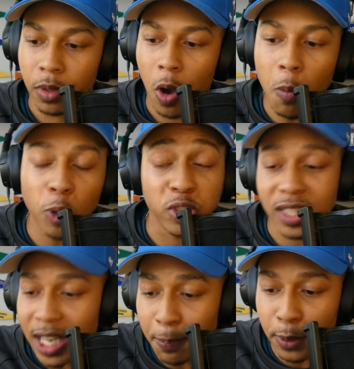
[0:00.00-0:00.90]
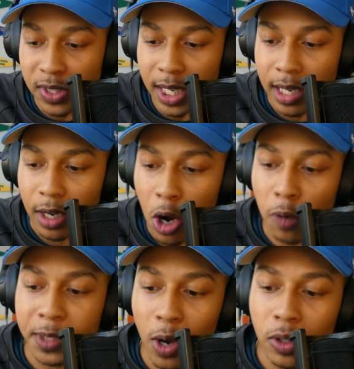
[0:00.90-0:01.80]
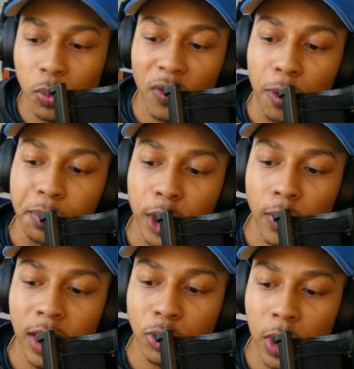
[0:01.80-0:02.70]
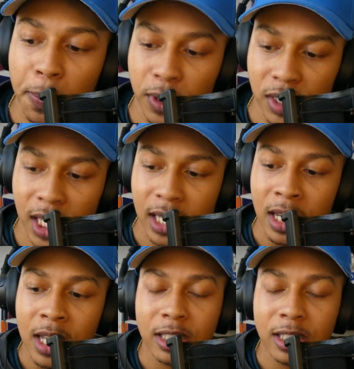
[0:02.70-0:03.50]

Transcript: Almost ten percent. Herb Jones went from thirty-three percent